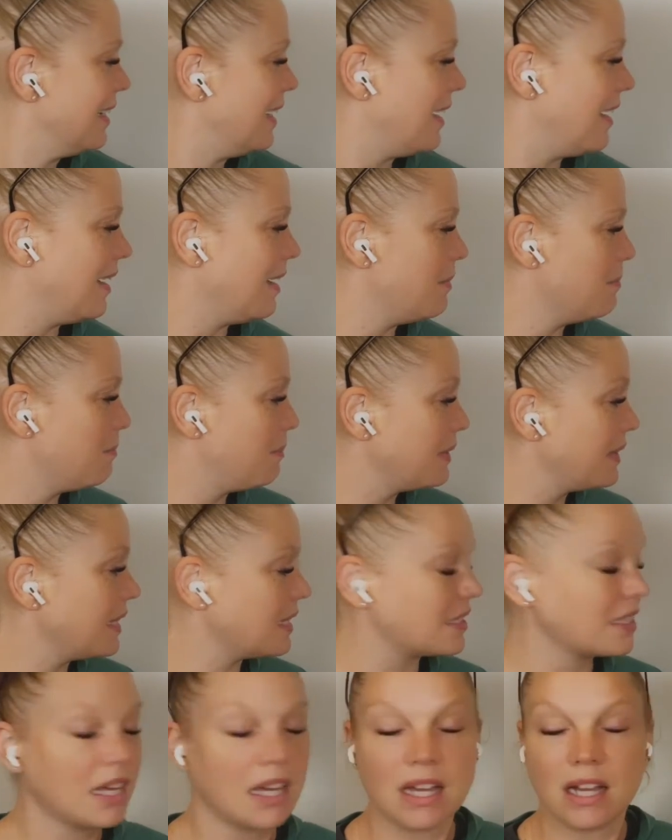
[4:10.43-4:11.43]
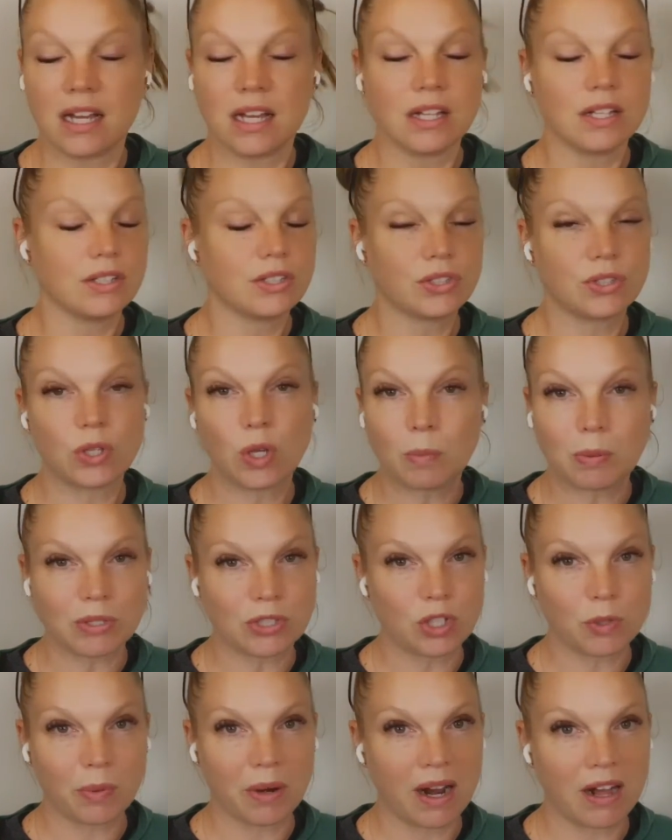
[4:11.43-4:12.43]
Um, but this, super,
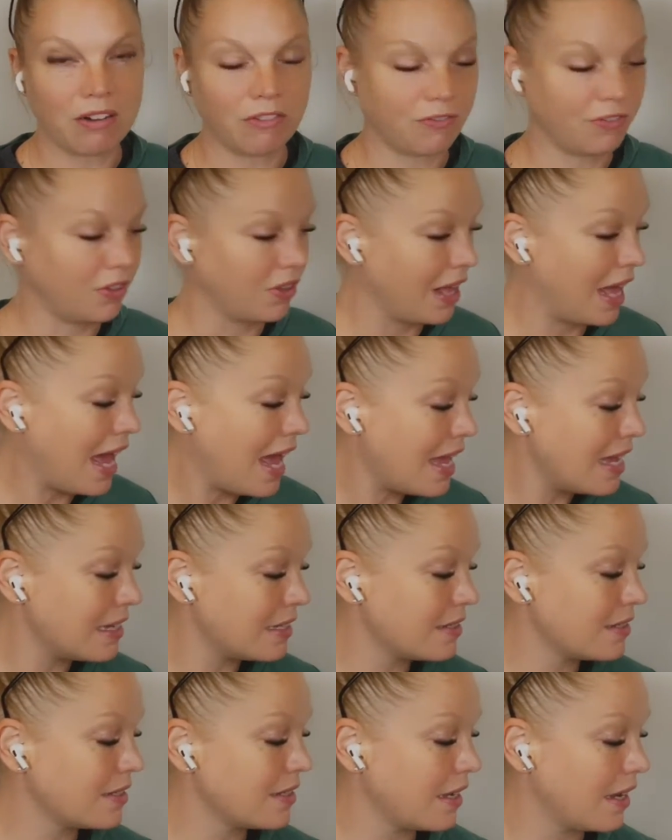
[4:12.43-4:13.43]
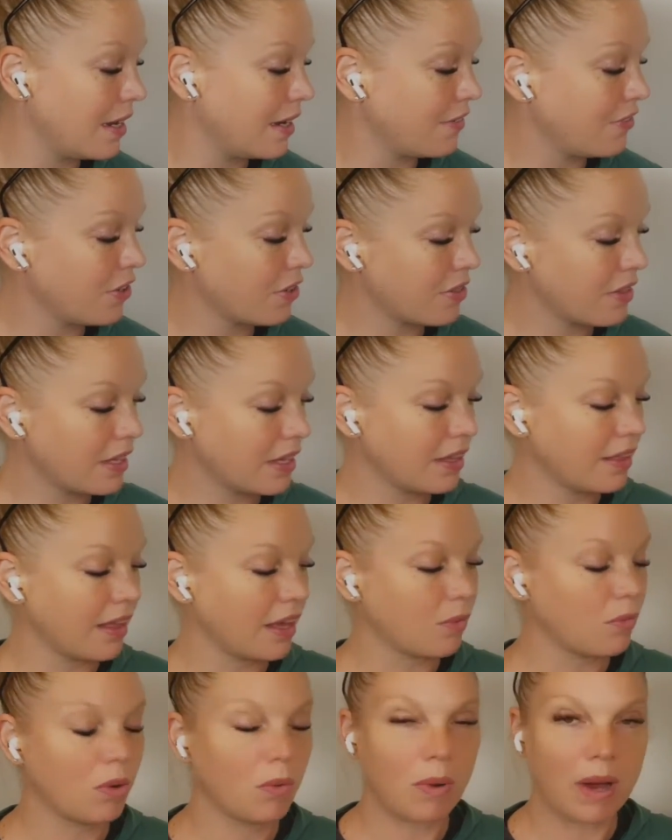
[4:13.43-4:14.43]
super helpful. And, and if you're thinking
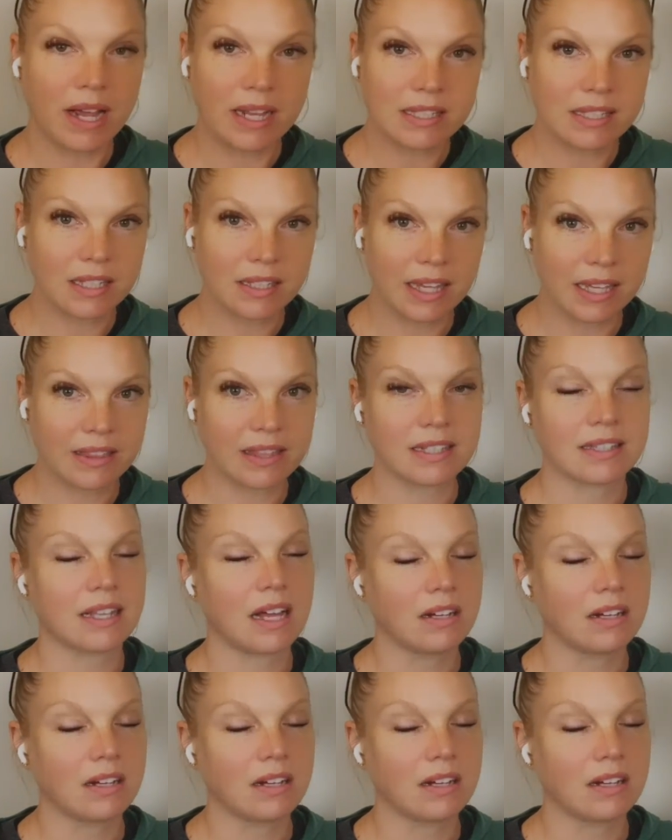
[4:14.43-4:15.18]
like, well, why is it like this?